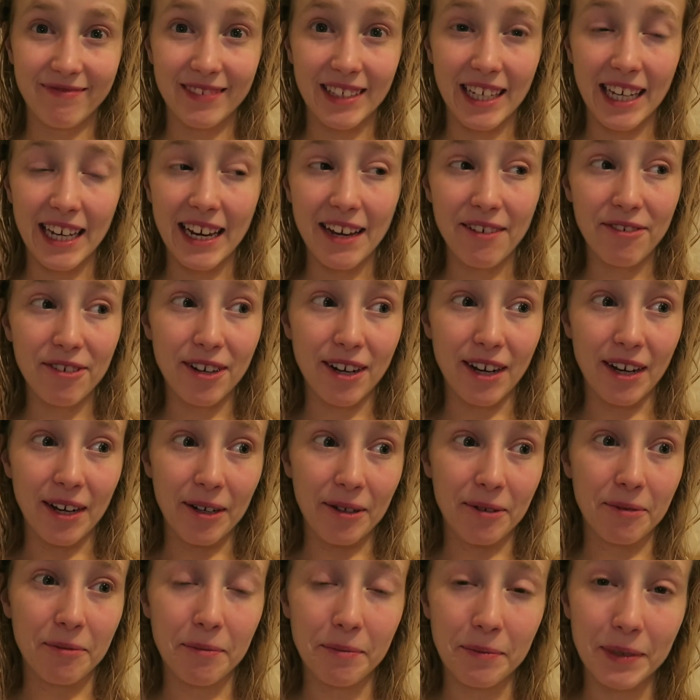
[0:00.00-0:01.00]
you never know.
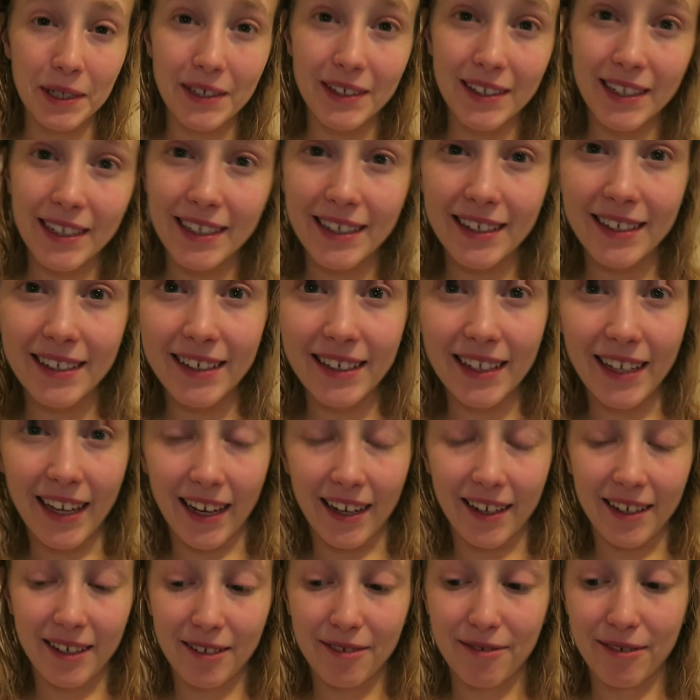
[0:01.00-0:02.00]
But yeah,
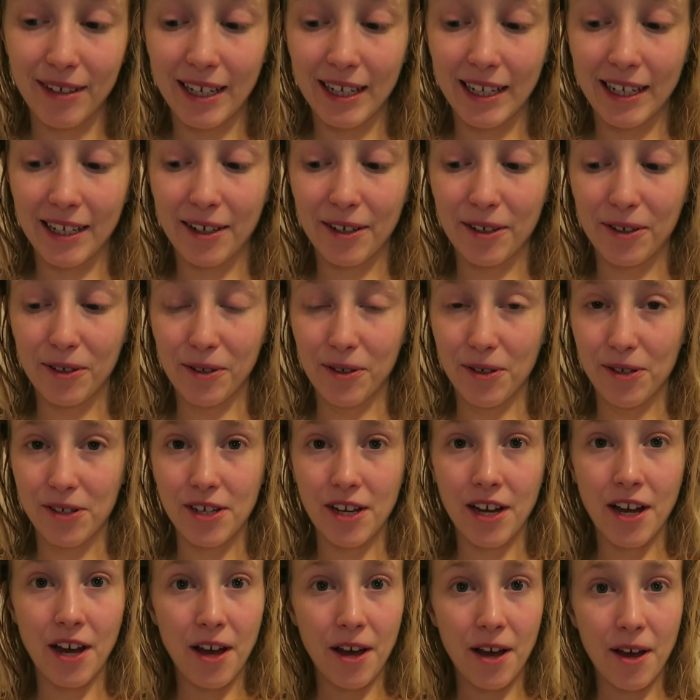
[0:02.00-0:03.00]
feeling good.
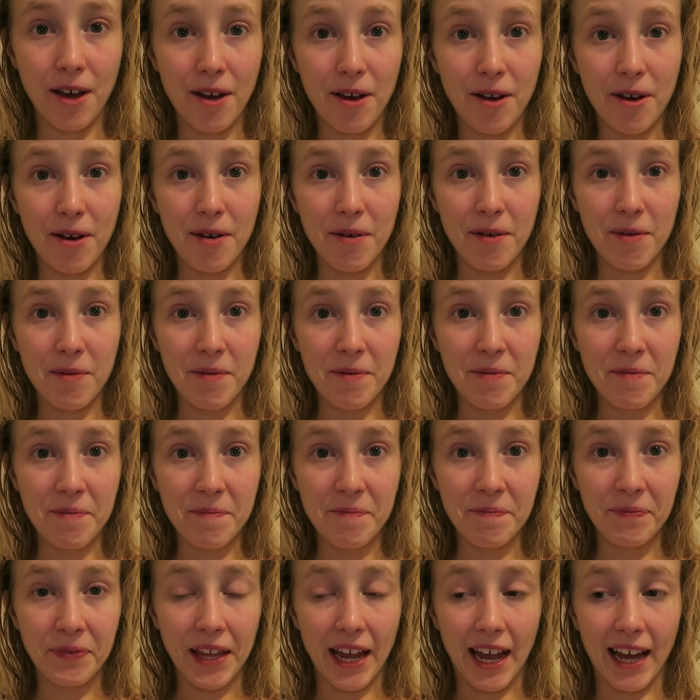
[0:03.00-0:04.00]

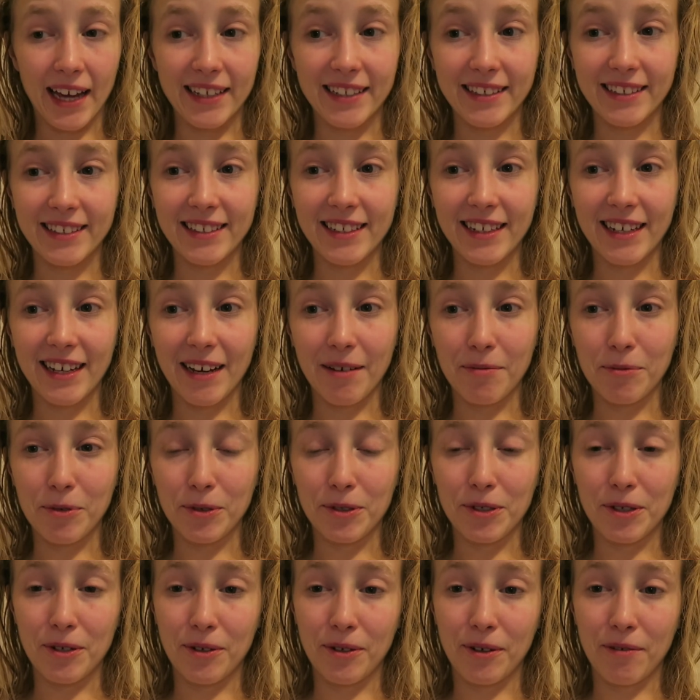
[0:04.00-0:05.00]
And I'm
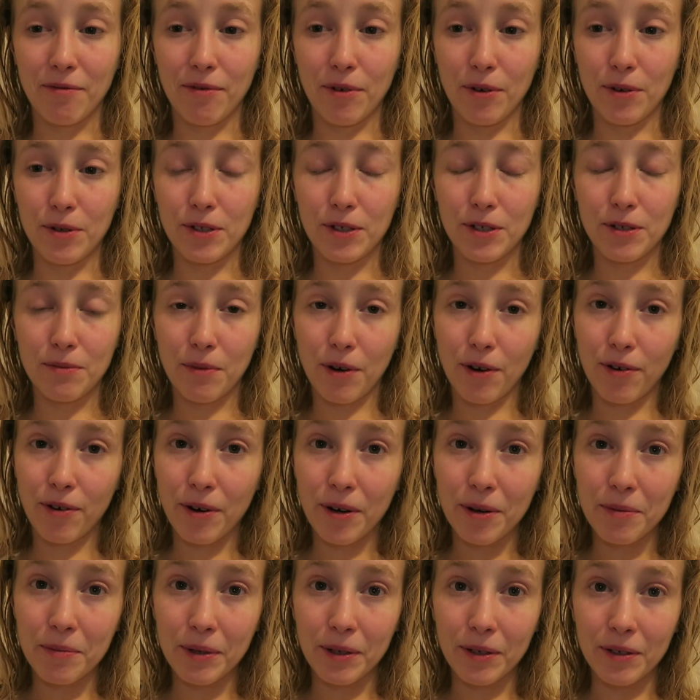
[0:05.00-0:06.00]
also looking forward to
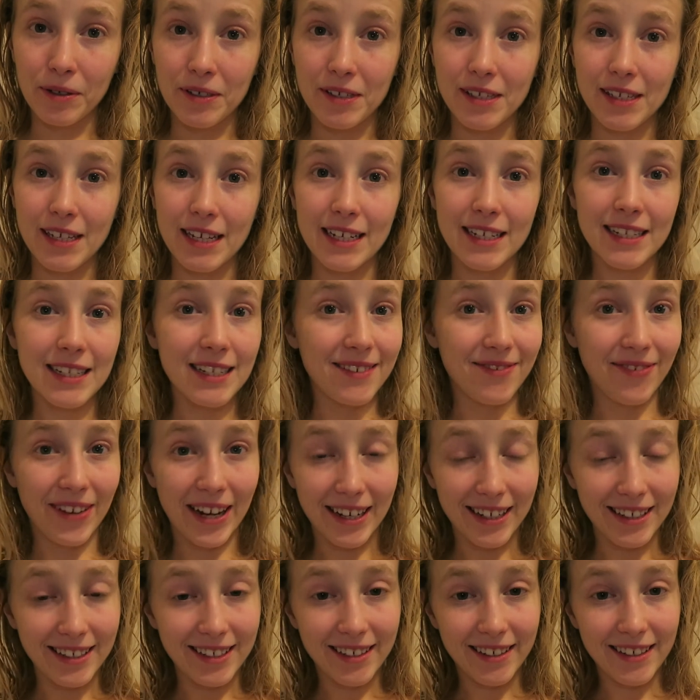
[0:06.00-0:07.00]
tomorrow because it is
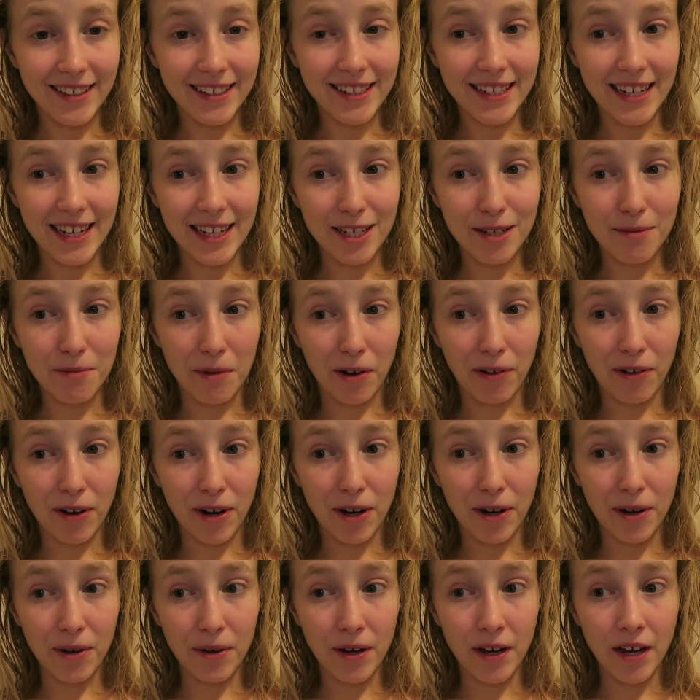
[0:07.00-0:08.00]
Valentine's Day
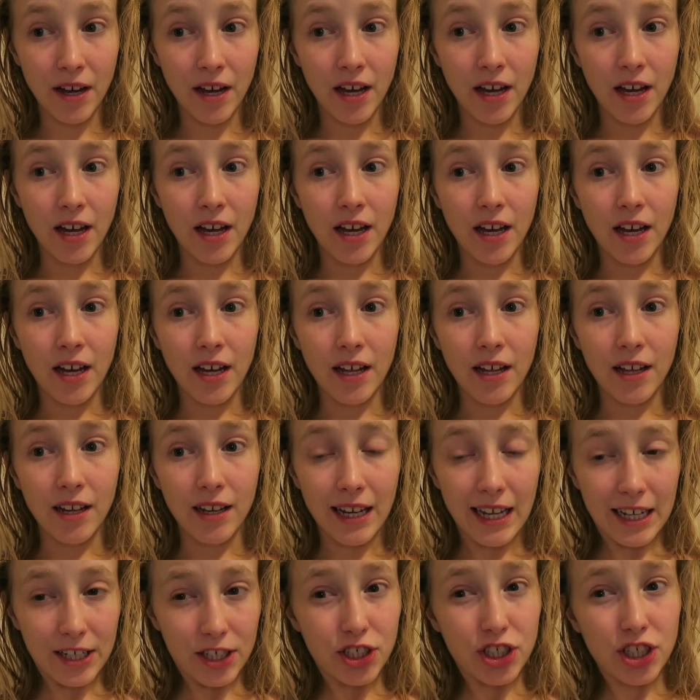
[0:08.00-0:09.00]
tomorrow.
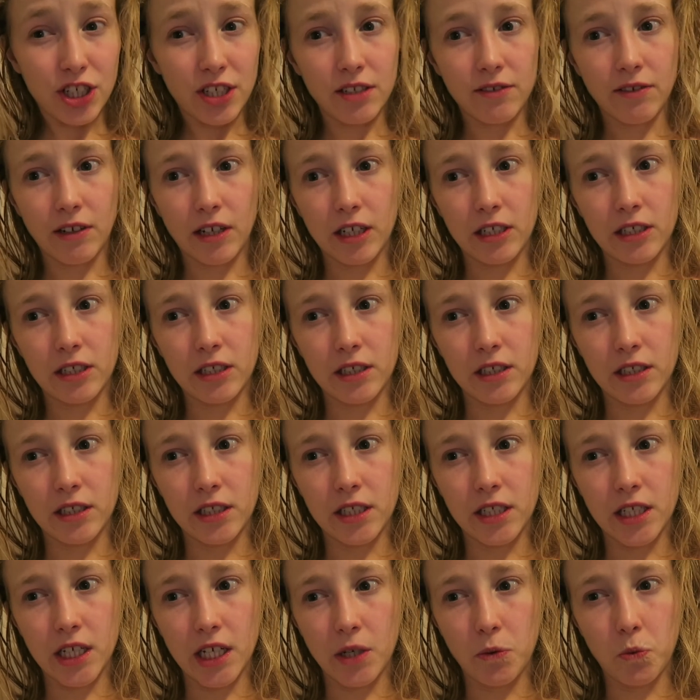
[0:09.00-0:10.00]
Last year's
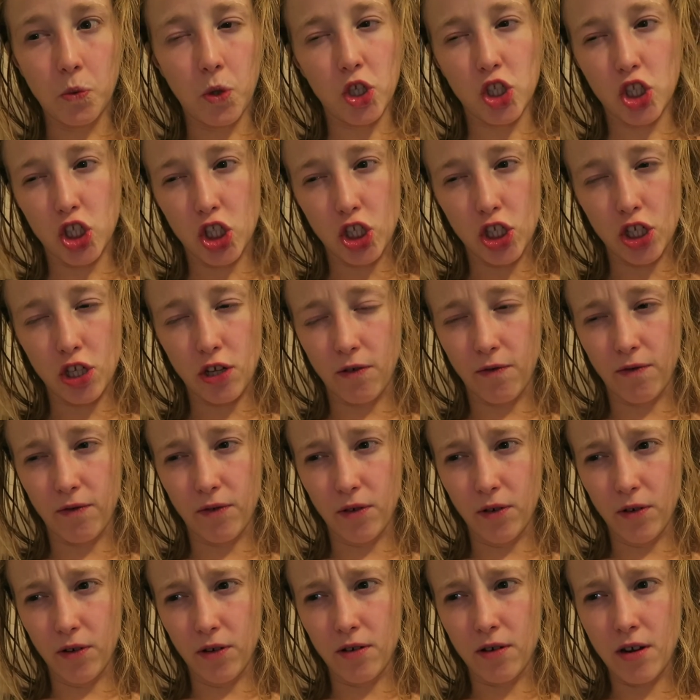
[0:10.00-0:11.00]
Valentine's Day wasn't so
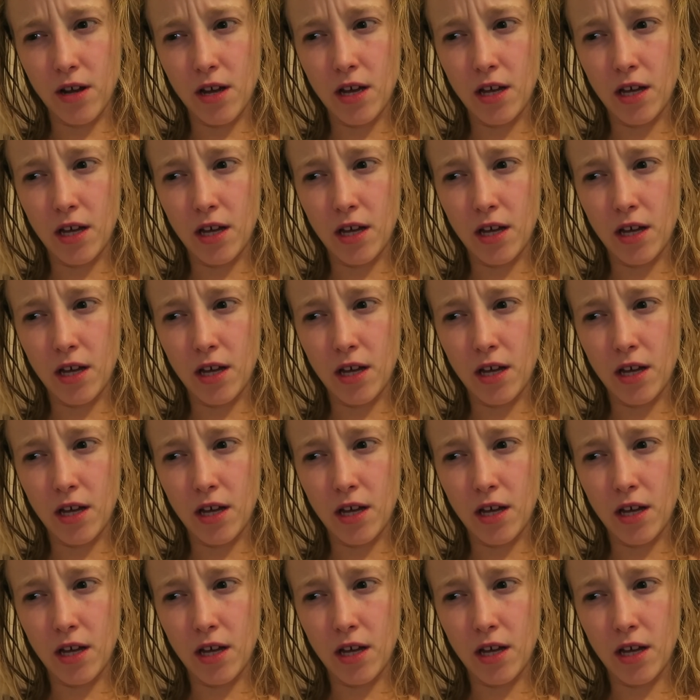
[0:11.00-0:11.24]
fun,